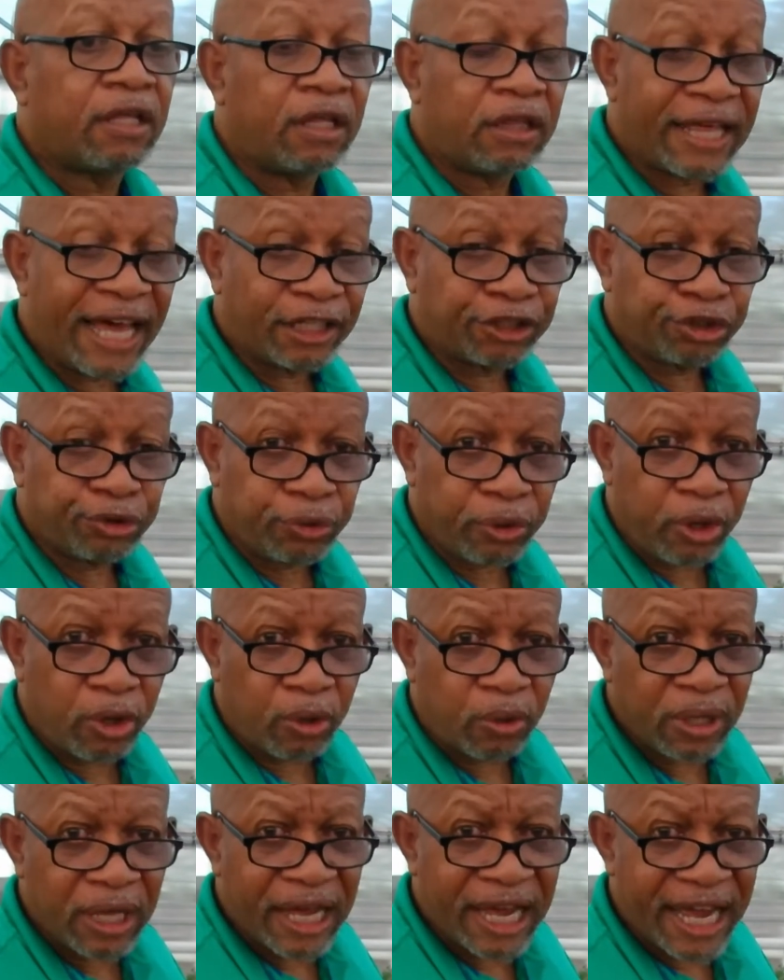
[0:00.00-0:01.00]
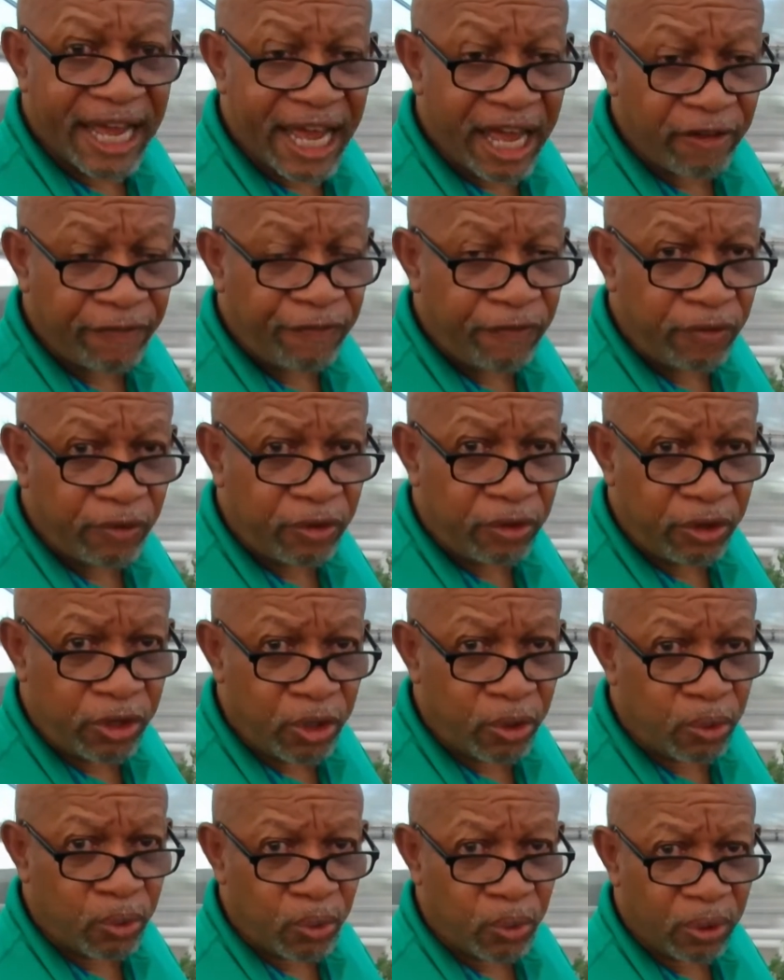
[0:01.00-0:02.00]
That's true, if
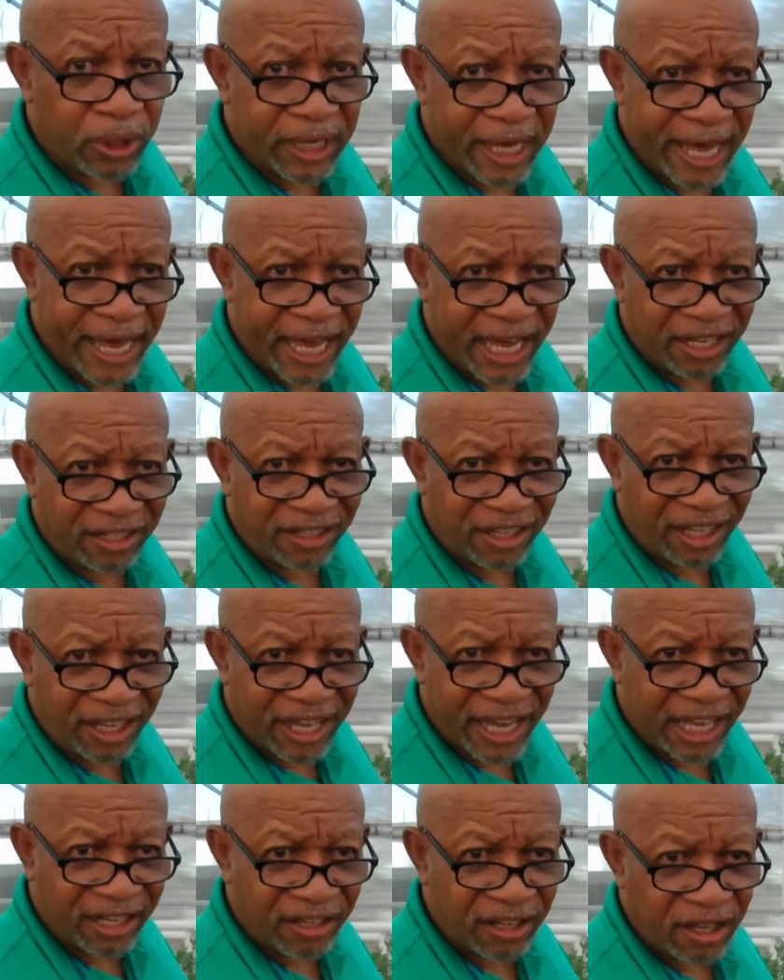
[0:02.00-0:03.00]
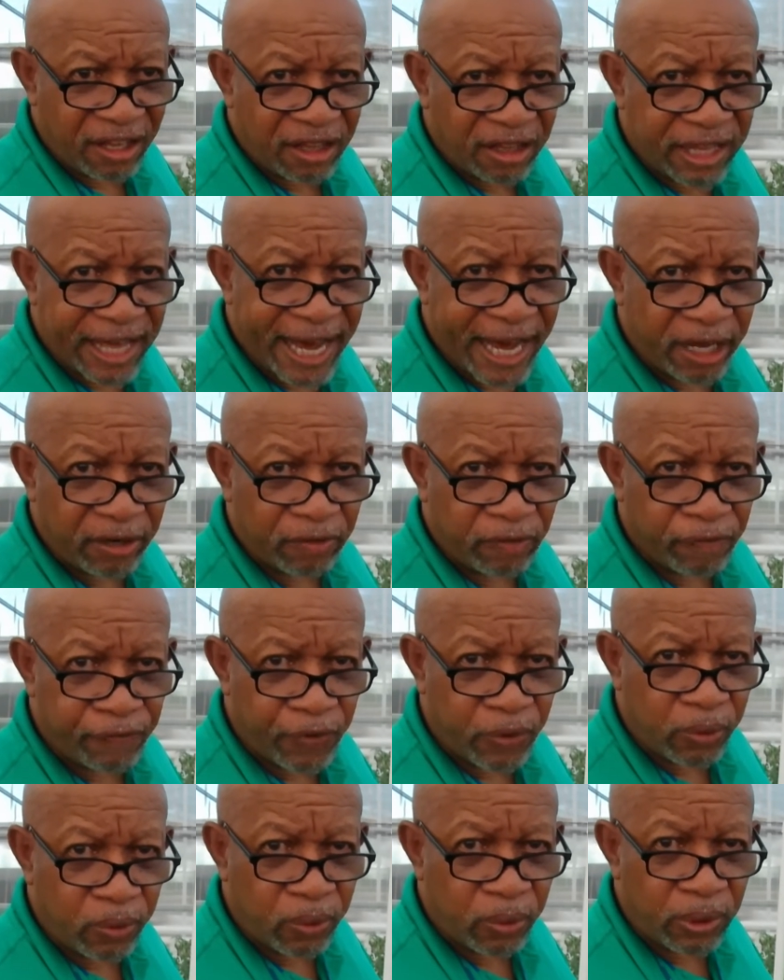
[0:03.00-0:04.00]
you can get that
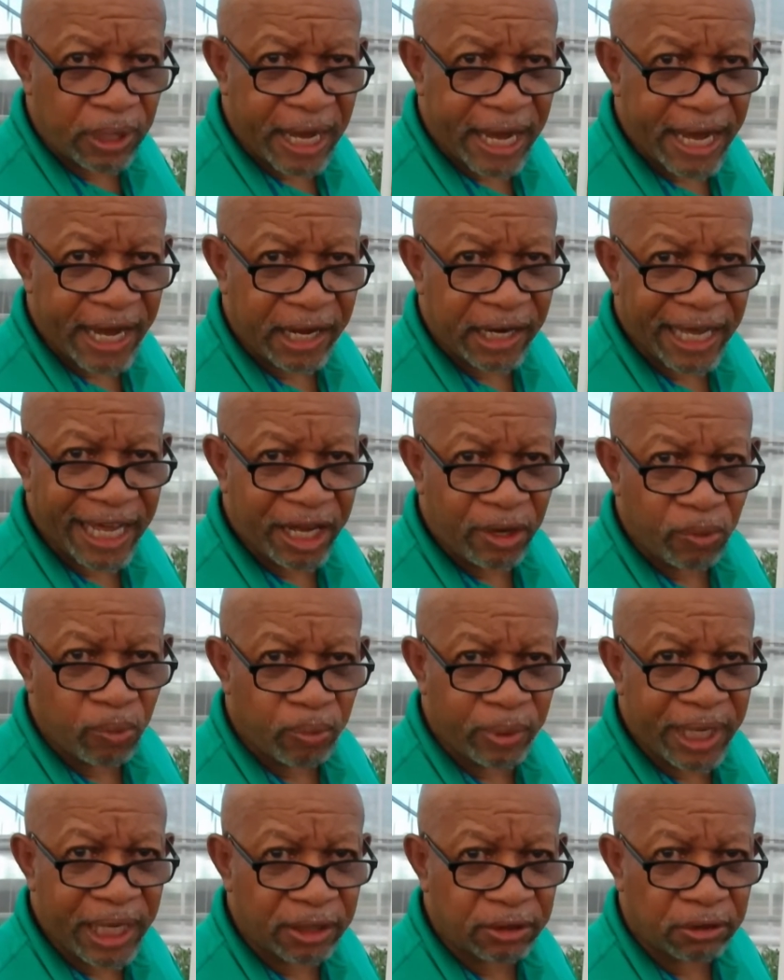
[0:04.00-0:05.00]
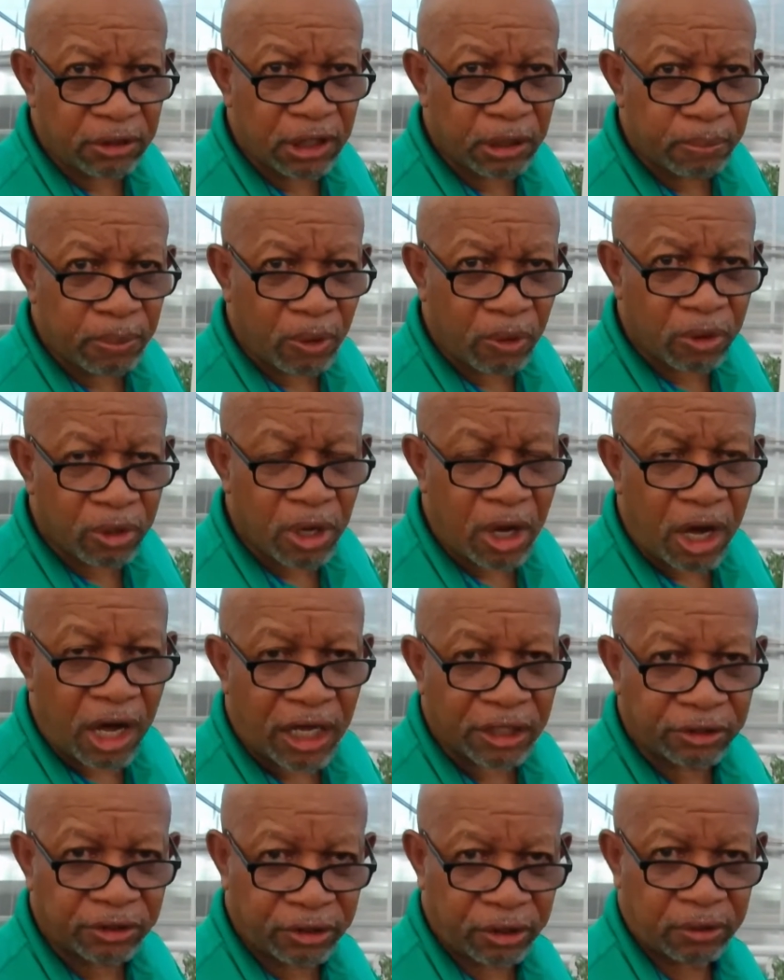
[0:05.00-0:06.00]
food at a reasonable
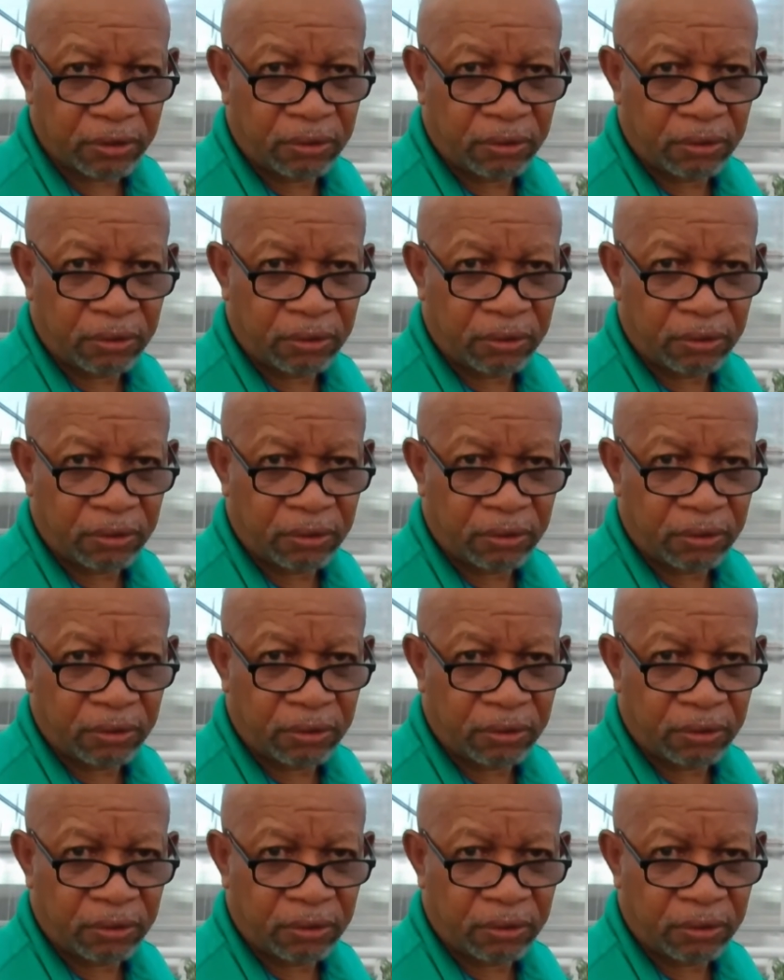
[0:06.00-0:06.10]
cost.